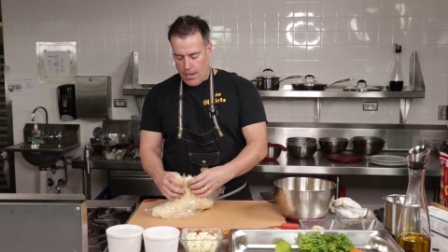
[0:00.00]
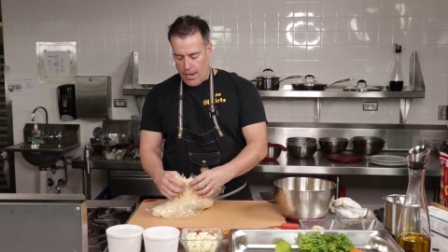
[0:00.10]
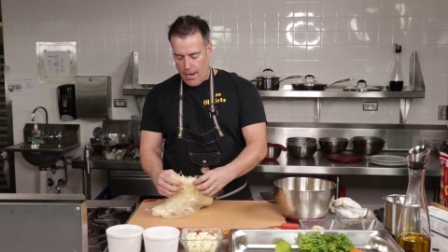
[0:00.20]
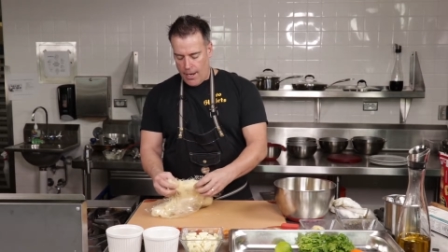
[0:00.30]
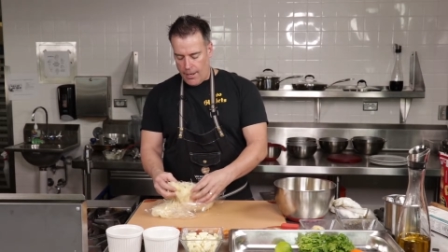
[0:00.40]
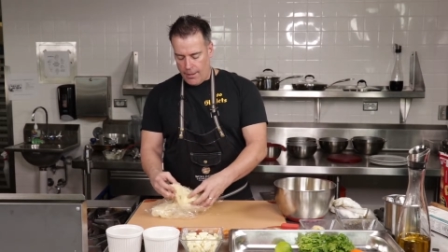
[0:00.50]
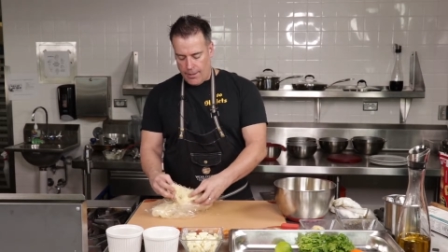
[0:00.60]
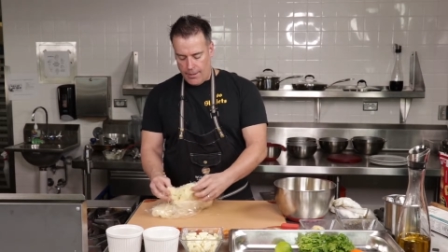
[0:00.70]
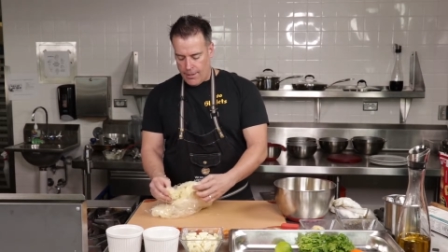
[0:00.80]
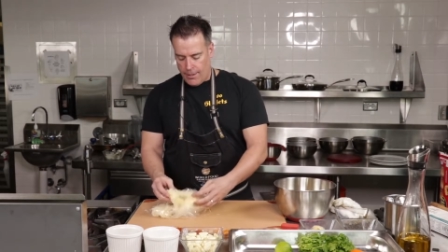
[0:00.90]
And
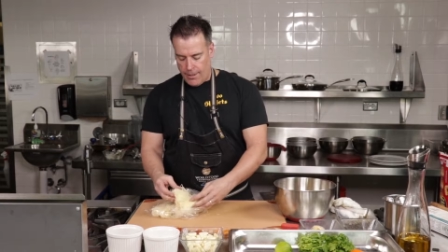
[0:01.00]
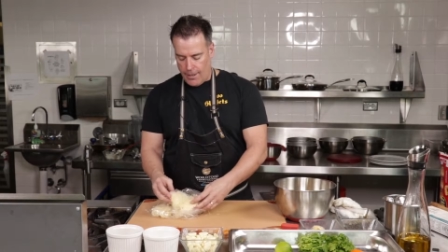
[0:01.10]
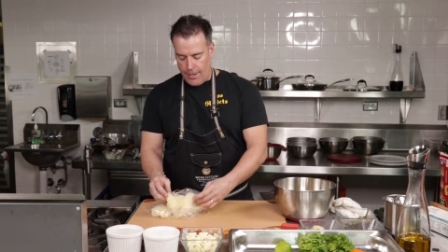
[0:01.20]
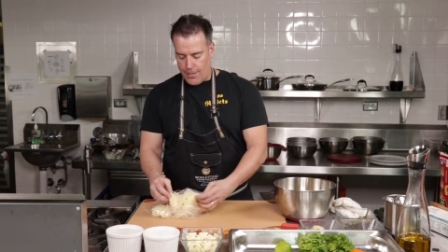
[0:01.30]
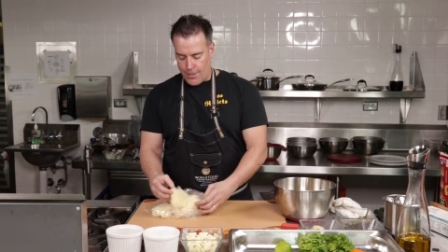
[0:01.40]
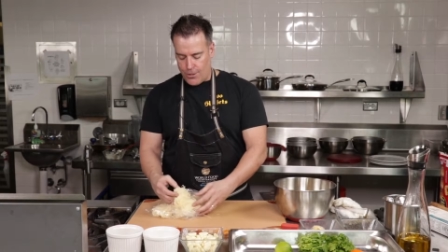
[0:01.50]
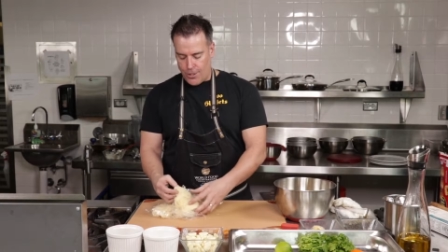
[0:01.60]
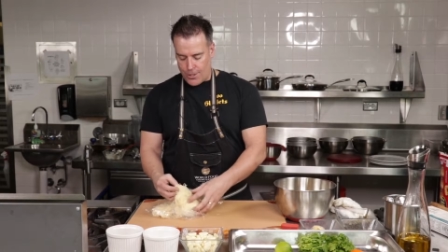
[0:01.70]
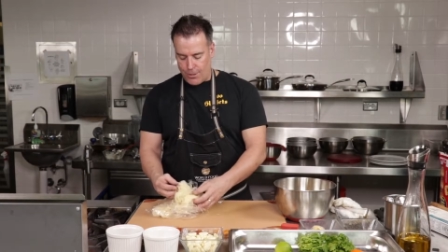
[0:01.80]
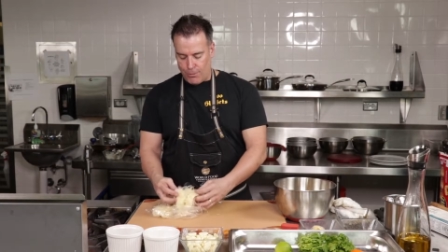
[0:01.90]
it is
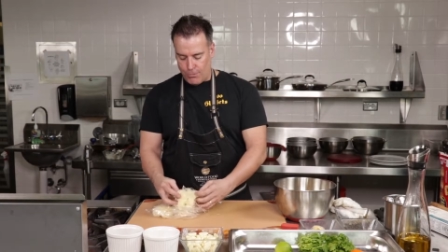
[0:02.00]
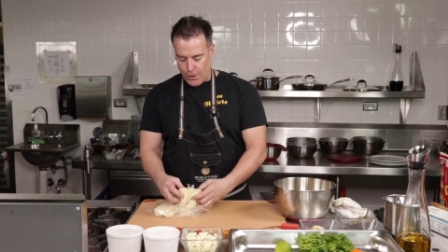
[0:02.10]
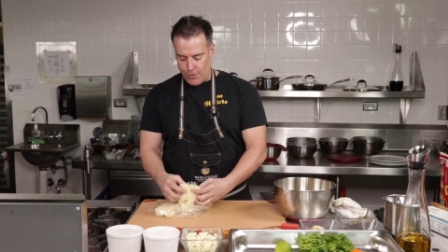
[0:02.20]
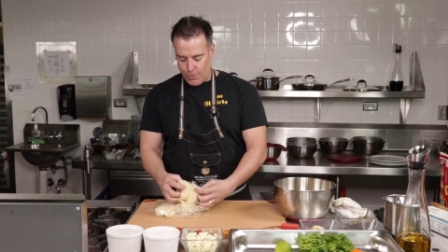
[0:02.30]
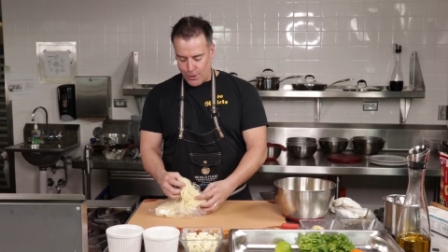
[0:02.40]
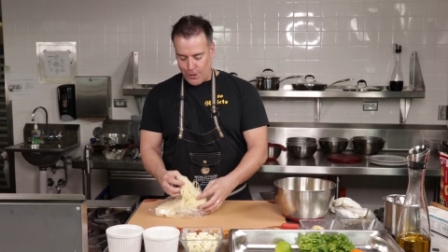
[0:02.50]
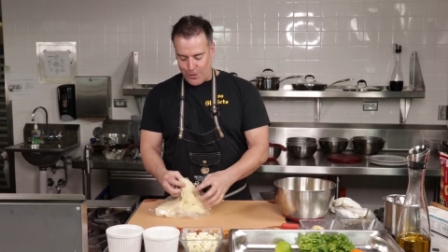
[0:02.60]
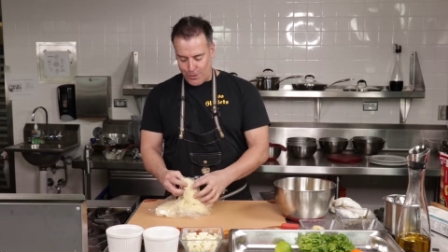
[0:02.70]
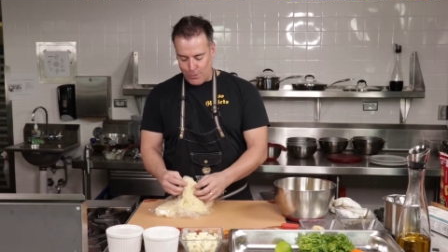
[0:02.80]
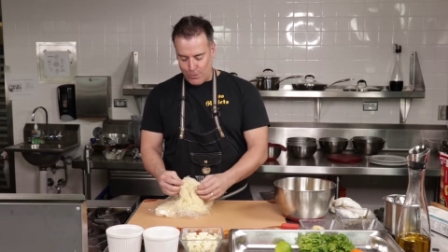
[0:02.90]
just a really, really
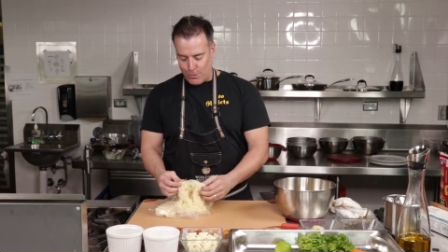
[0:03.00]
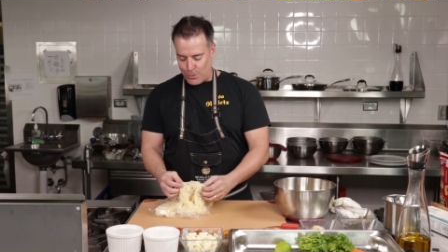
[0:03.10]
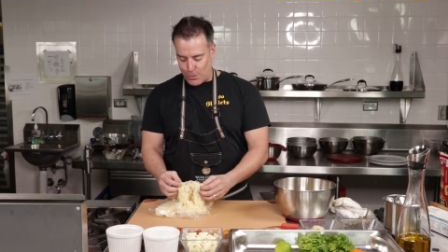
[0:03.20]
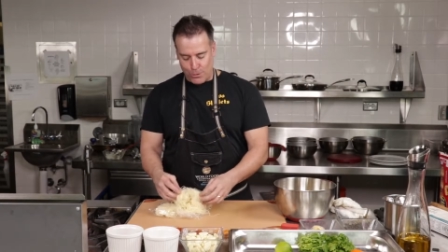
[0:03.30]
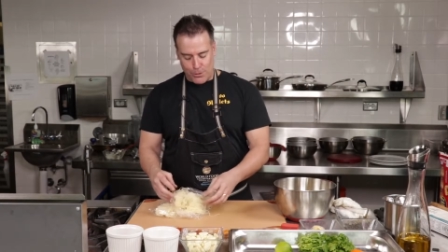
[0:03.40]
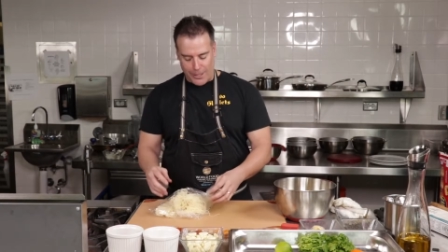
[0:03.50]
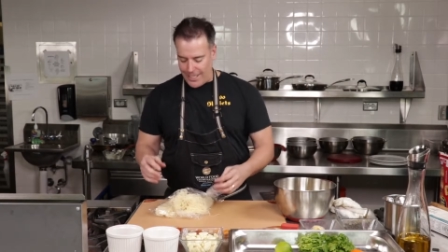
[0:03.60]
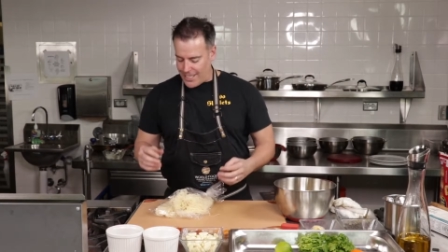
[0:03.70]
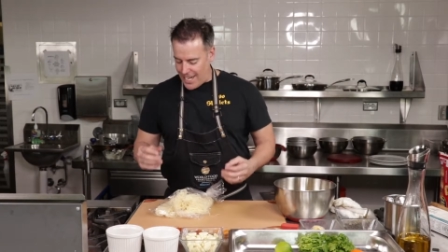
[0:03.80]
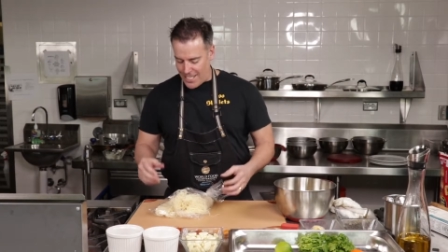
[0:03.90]
cool, and
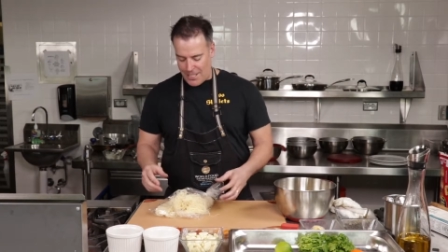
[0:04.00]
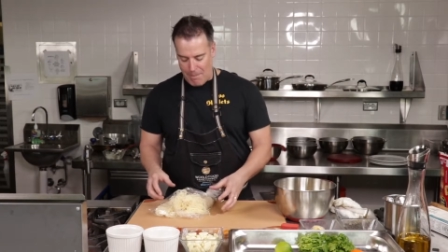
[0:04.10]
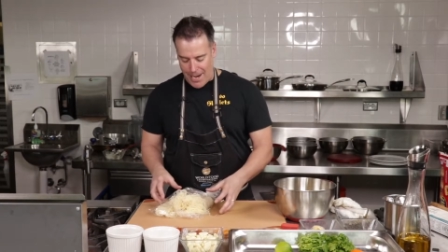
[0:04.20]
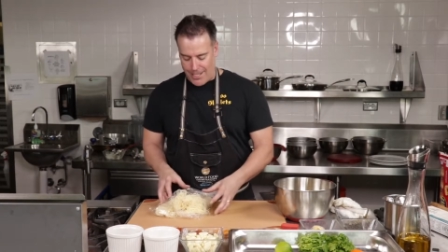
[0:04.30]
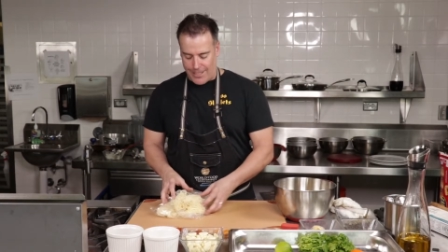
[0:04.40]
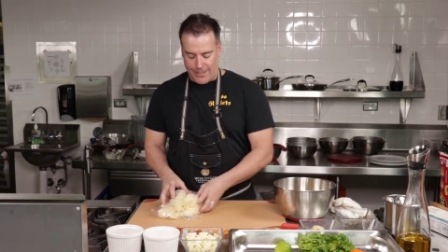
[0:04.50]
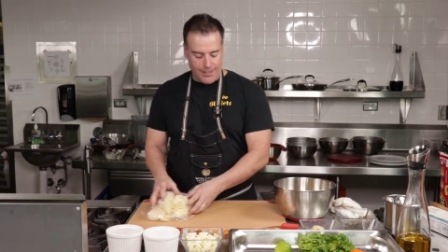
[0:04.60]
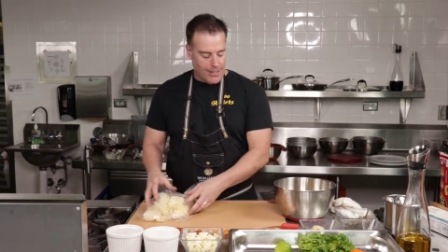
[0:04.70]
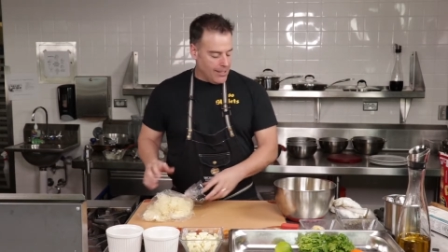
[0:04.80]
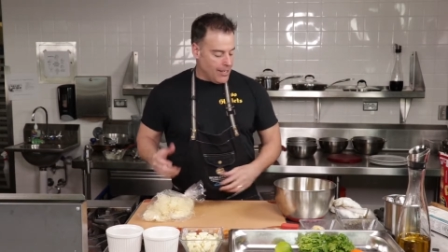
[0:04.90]
it tastes amazing.
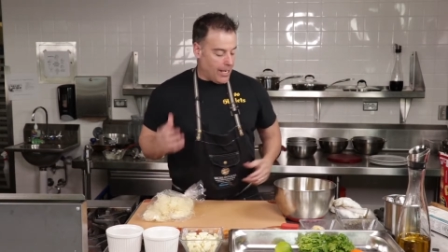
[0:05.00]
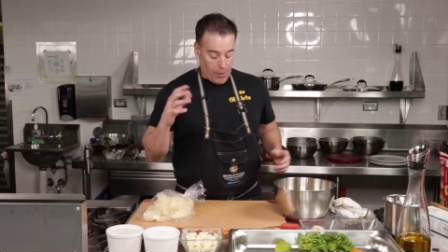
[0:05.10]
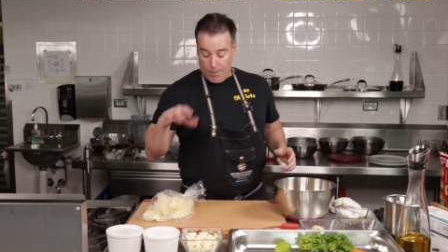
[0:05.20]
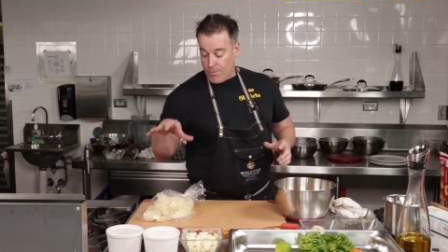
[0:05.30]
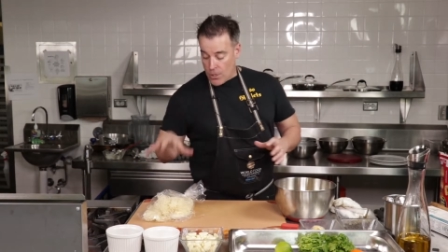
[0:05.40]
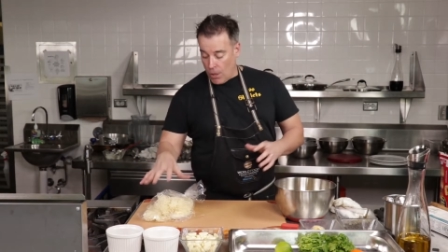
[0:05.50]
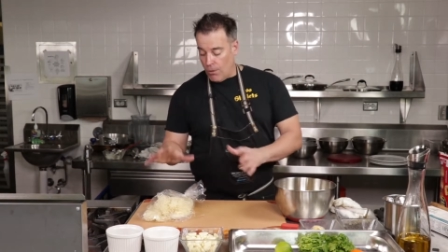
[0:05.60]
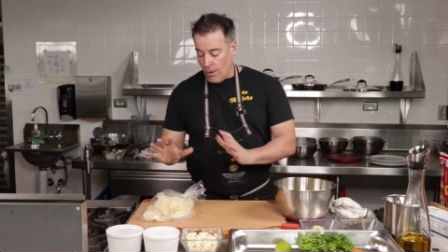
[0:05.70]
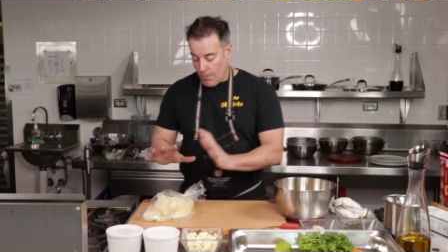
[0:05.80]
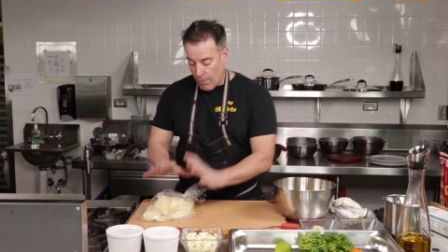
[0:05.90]
Anyway,
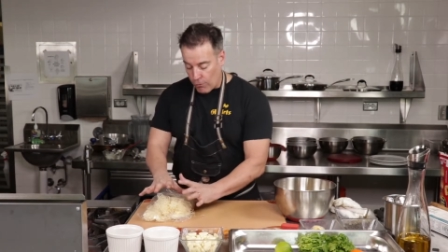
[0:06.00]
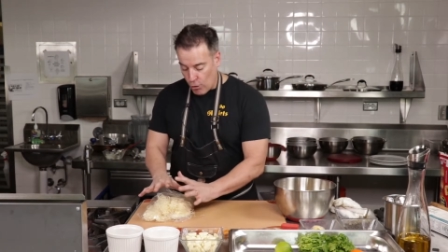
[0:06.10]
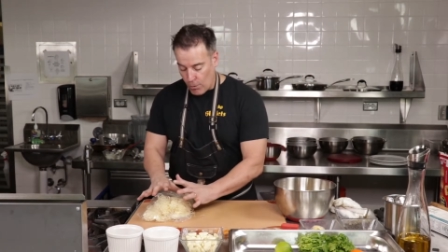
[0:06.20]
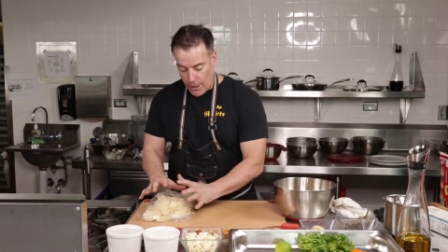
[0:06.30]
so before